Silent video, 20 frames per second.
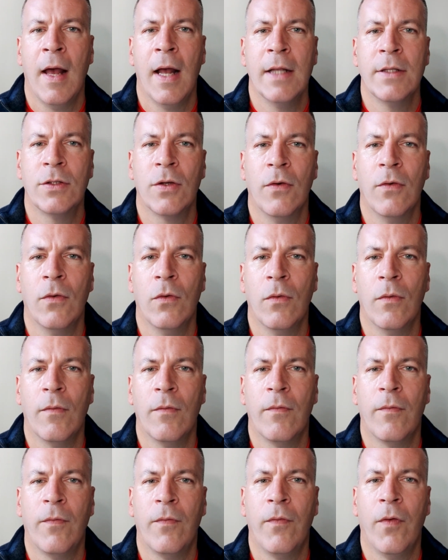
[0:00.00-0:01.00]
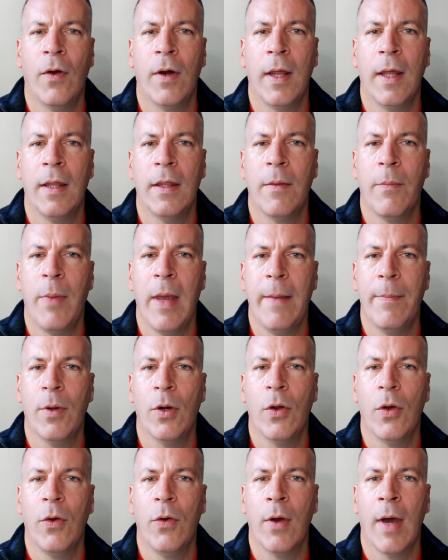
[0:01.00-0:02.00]
And so, funny, the people
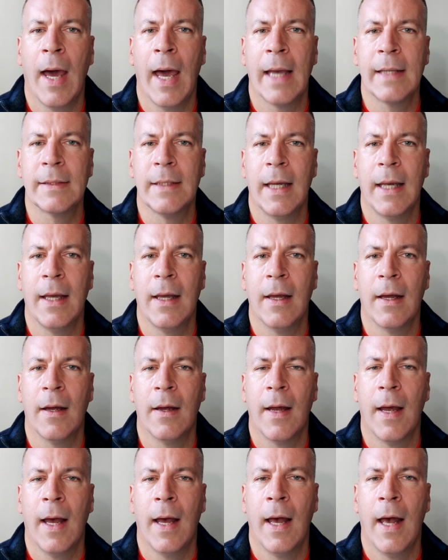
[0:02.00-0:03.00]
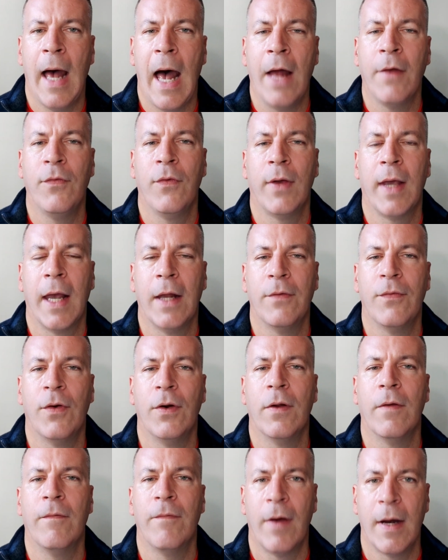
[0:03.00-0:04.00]
who actually advocate for
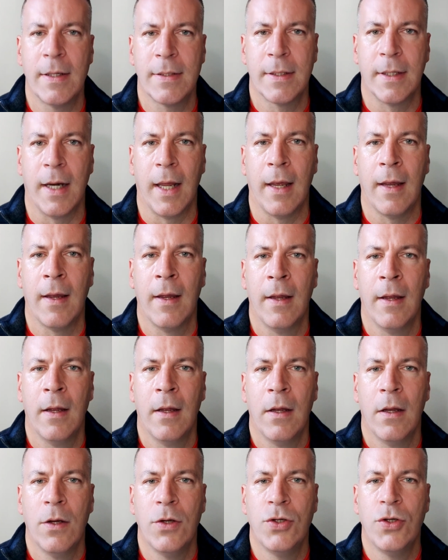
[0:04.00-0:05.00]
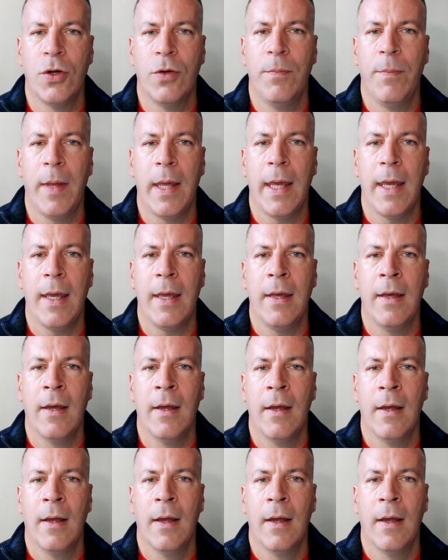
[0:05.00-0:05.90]
diversity should be